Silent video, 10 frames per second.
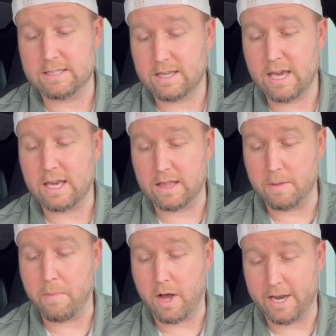kicking
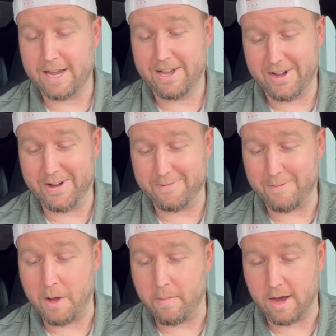the butt of
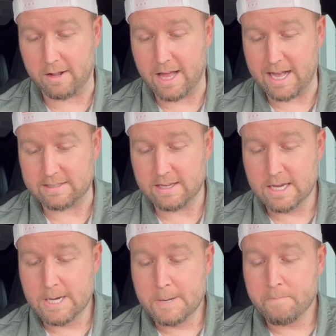my Model S.
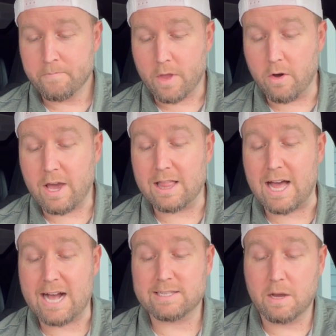Okay,
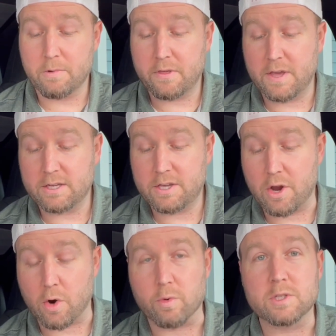last couple things
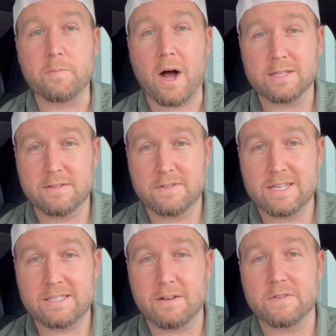here.
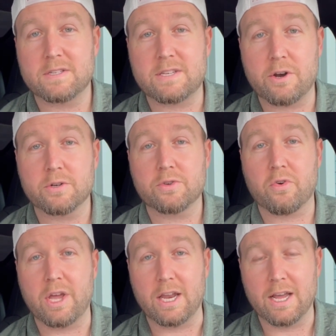Responsiveness of the center
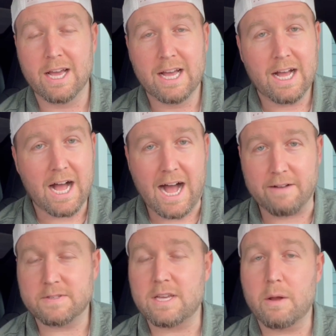screen.
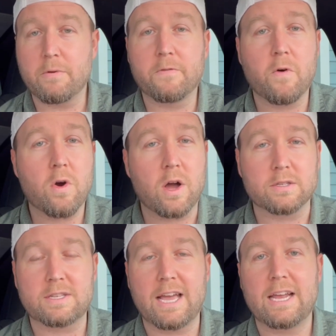I've said it before, I'll
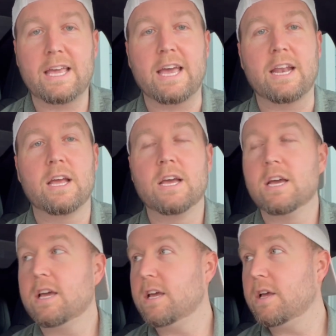say it again.
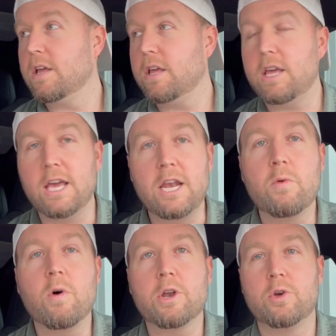Anyone